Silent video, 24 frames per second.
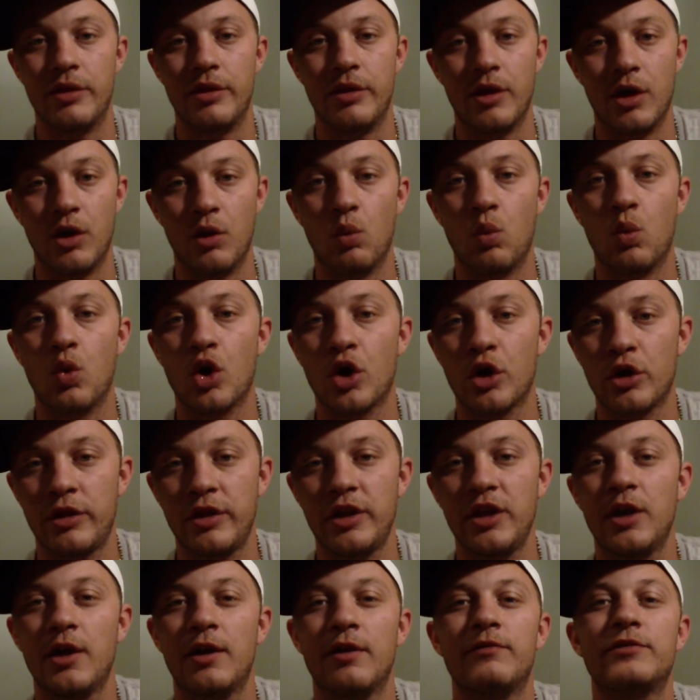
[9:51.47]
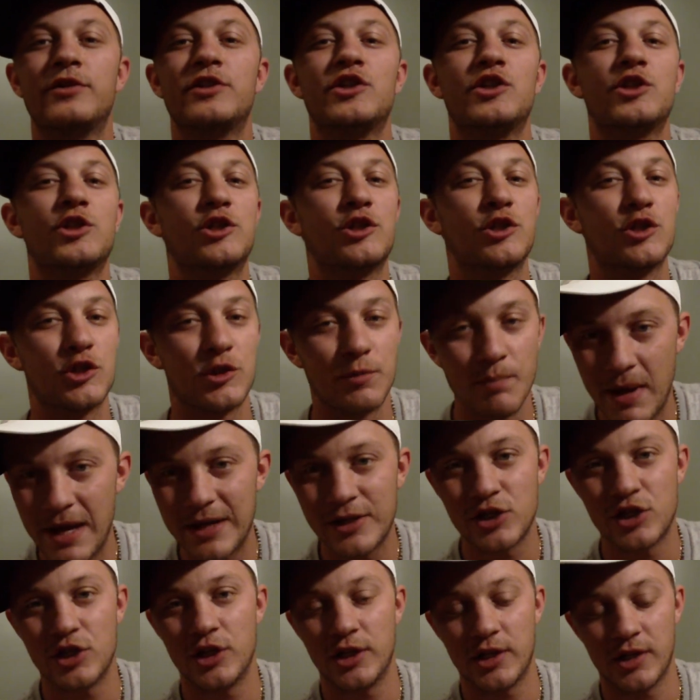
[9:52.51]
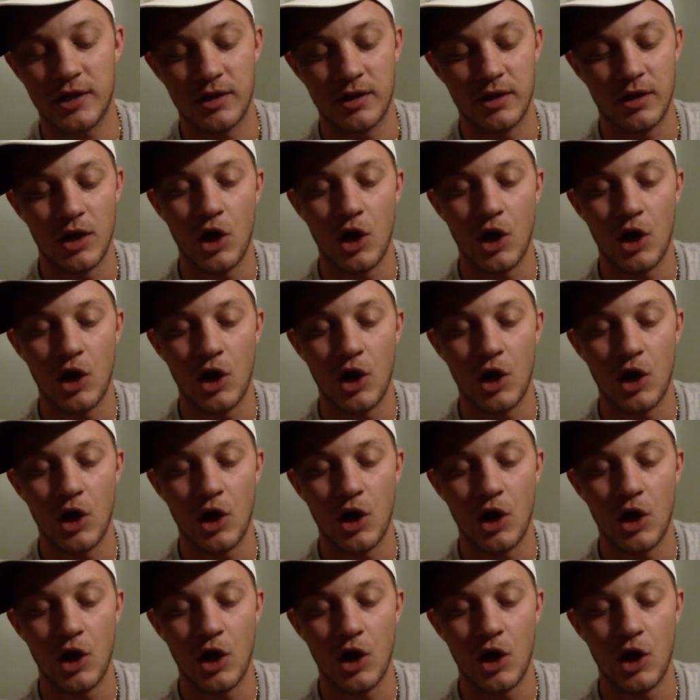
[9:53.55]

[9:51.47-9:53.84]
the worthy of mentioning,